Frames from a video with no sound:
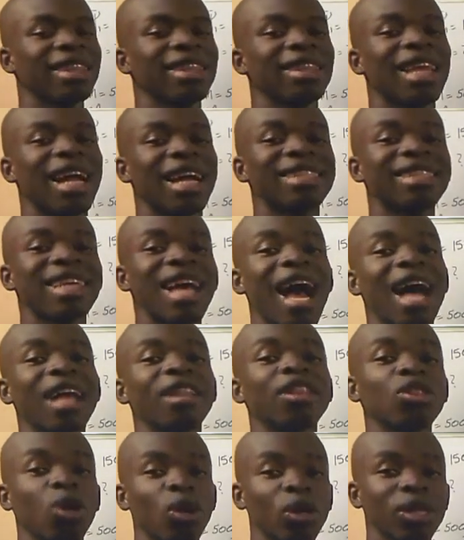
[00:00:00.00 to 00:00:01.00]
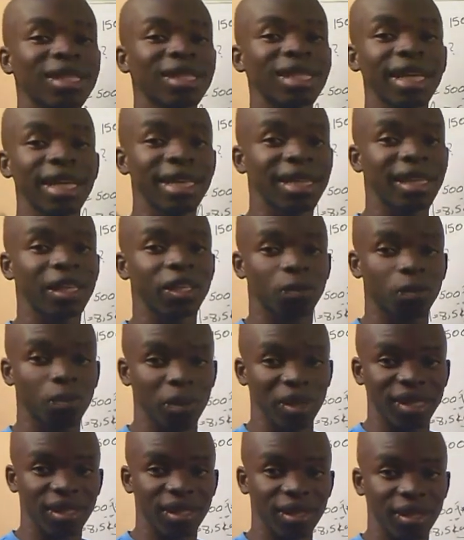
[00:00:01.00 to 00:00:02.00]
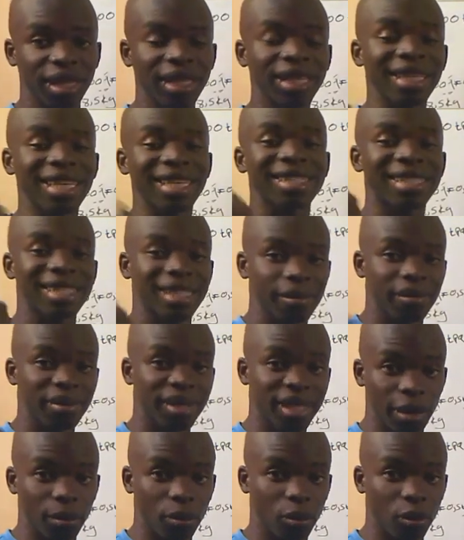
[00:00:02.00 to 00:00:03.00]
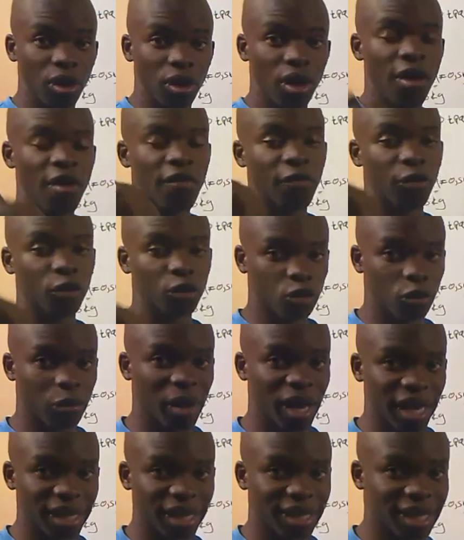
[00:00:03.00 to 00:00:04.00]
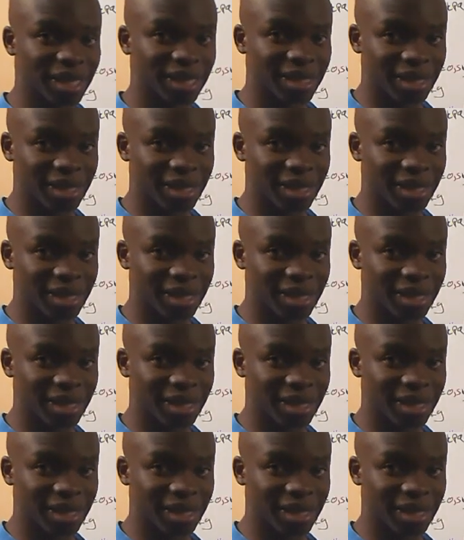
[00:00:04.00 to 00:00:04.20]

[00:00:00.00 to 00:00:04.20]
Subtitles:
that are not in the steam table for superheated